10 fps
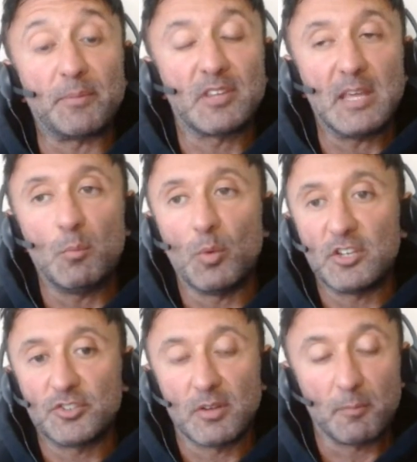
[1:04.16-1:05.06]
scheme,
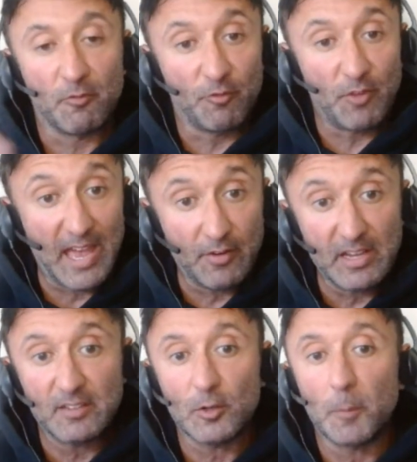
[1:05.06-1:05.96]
which
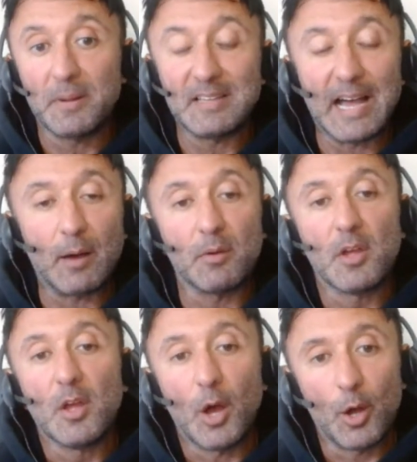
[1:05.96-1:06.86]
varies up and down
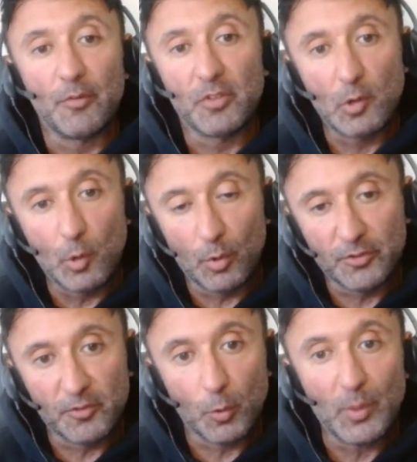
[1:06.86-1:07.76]
over the
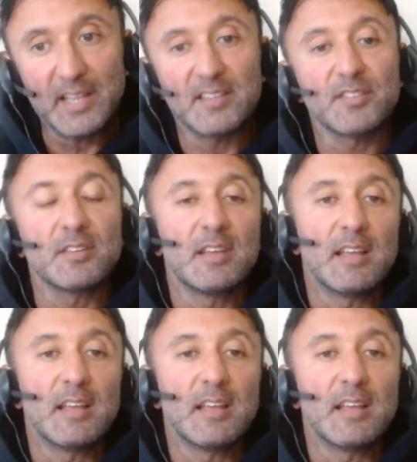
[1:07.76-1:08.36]
course of the weeks.